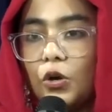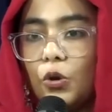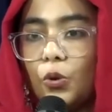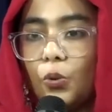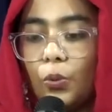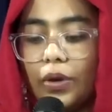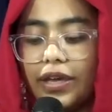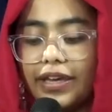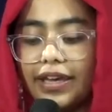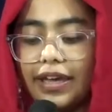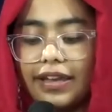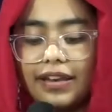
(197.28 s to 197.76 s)

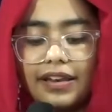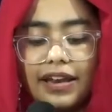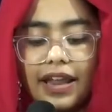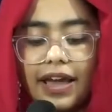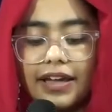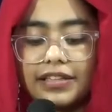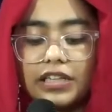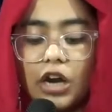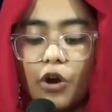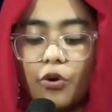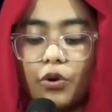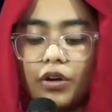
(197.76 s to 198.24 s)
We can
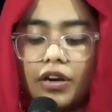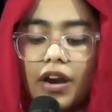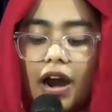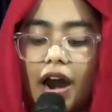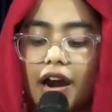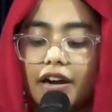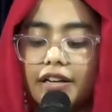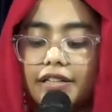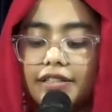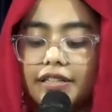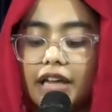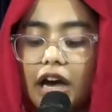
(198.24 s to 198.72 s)
let our
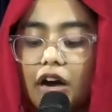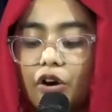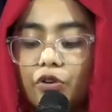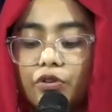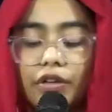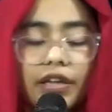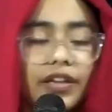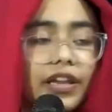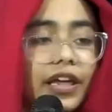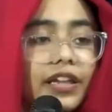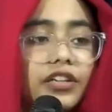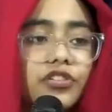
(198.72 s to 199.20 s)
guard
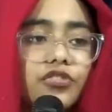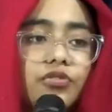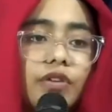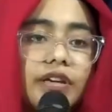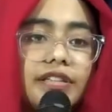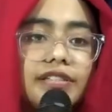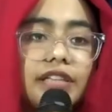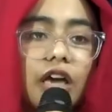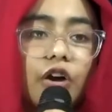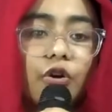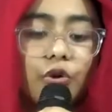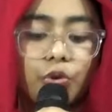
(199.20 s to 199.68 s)
down and
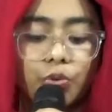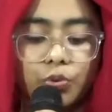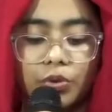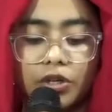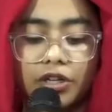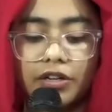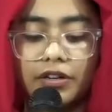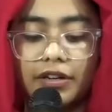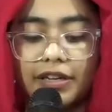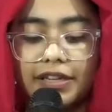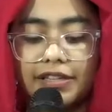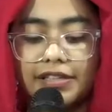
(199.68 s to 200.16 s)
address our
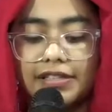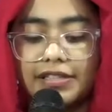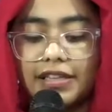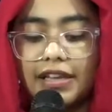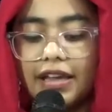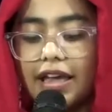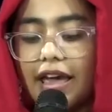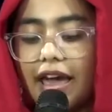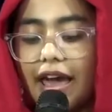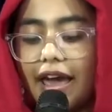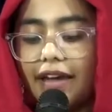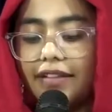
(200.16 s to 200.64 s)
worries,
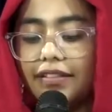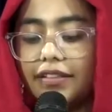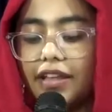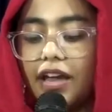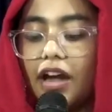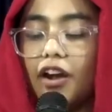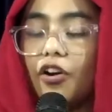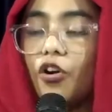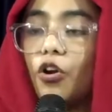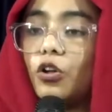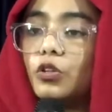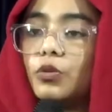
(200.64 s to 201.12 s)
and
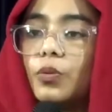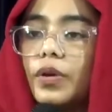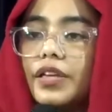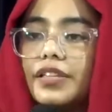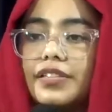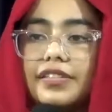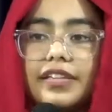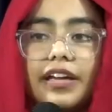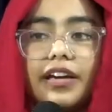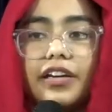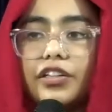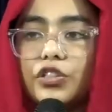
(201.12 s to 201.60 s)
they are
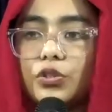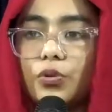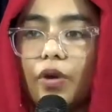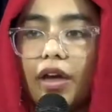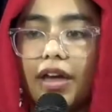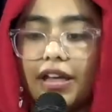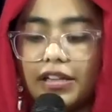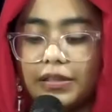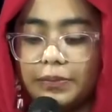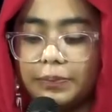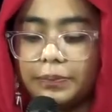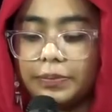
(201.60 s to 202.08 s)
always there to
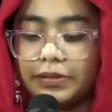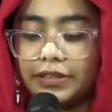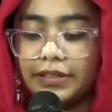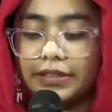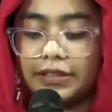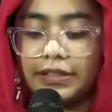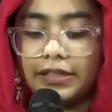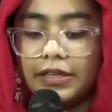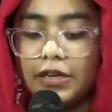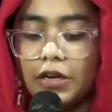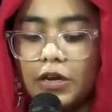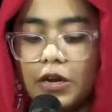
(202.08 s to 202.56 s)
help.
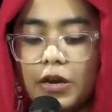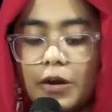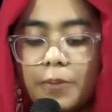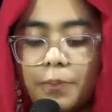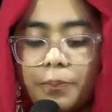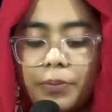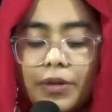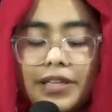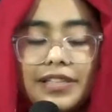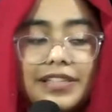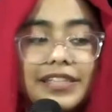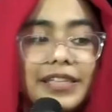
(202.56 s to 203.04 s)

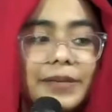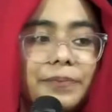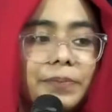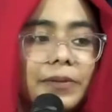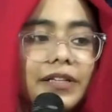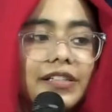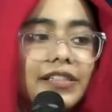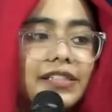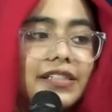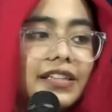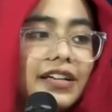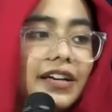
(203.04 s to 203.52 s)

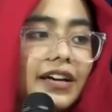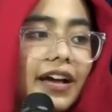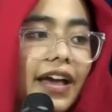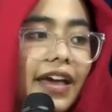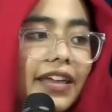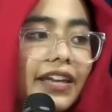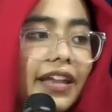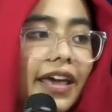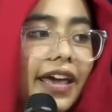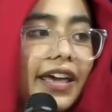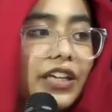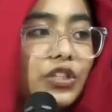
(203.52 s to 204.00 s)
Principal sir
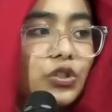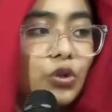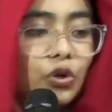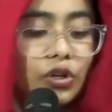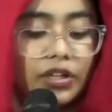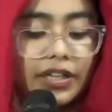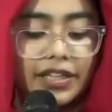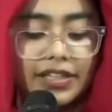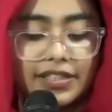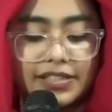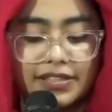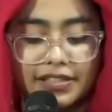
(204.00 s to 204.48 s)
and
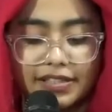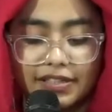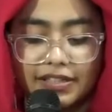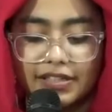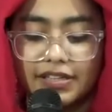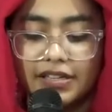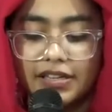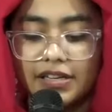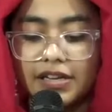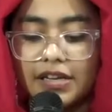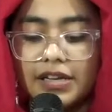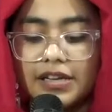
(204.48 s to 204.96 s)
HOD
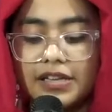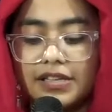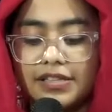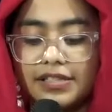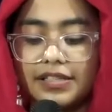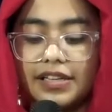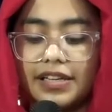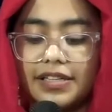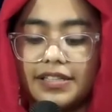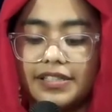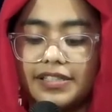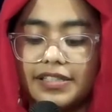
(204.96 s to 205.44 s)

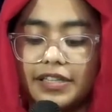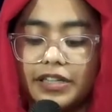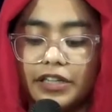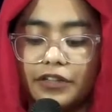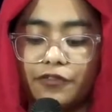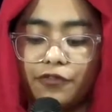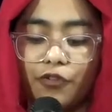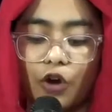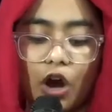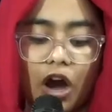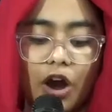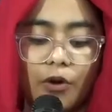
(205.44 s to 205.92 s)
sir's
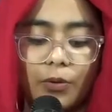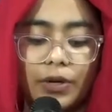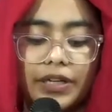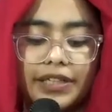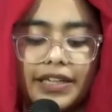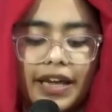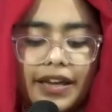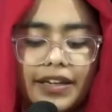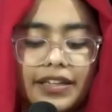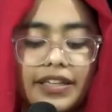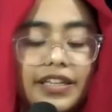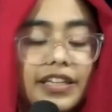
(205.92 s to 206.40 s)
concern for our
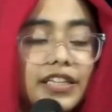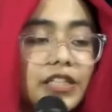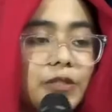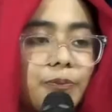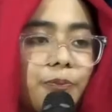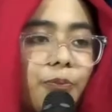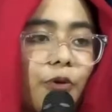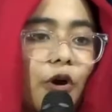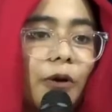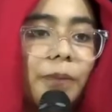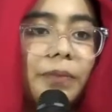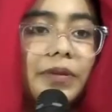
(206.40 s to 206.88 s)

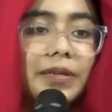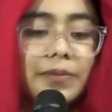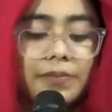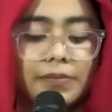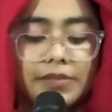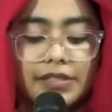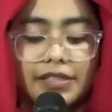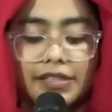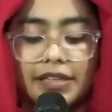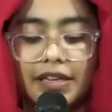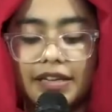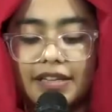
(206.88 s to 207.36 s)
tiniest
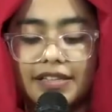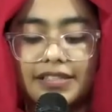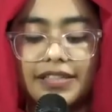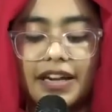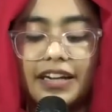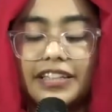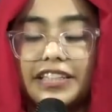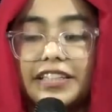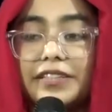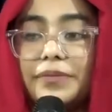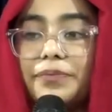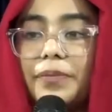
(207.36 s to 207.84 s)
problems
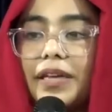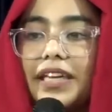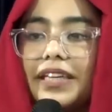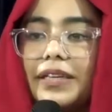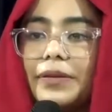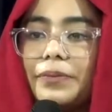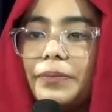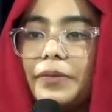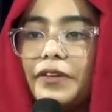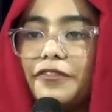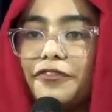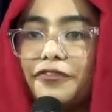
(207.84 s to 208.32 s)
started
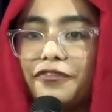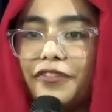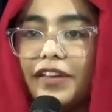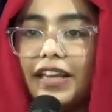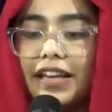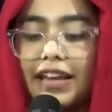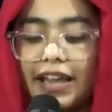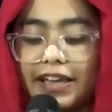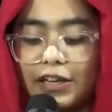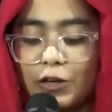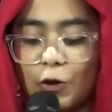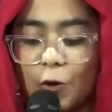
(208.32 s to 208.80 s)
making me
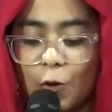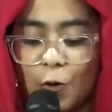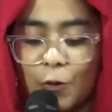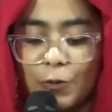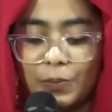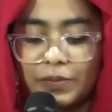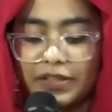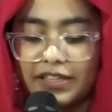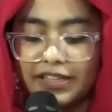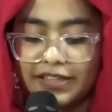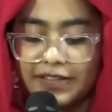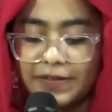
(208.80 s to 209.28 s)
feel like
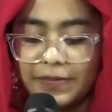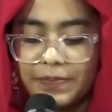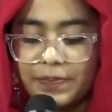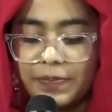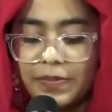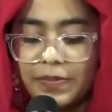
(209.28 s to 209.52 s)
home here.